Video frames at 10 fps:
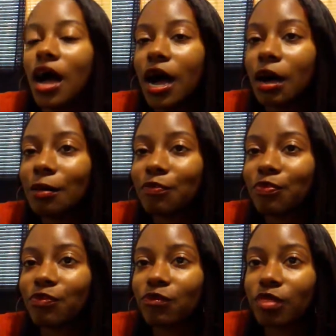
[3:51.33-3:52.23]

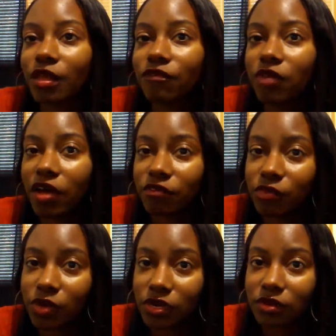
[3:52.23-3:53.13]
If you haven't
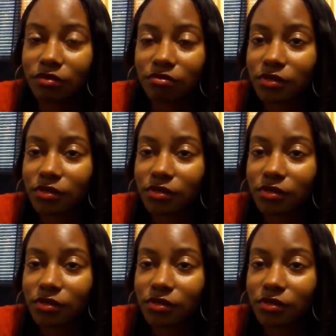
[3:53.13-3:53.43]
read,